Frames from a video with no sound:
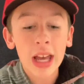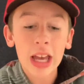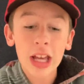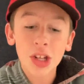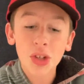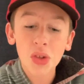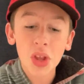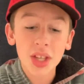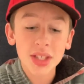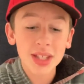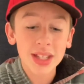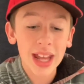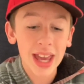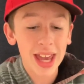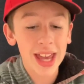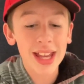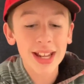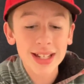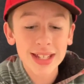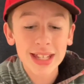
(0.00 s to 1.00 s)
In
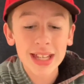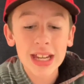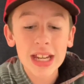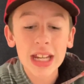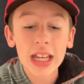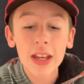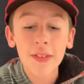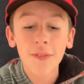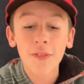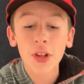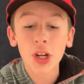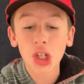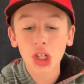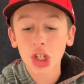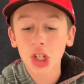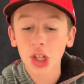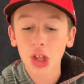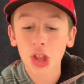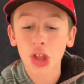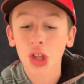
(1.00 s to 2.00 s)
2018, he finished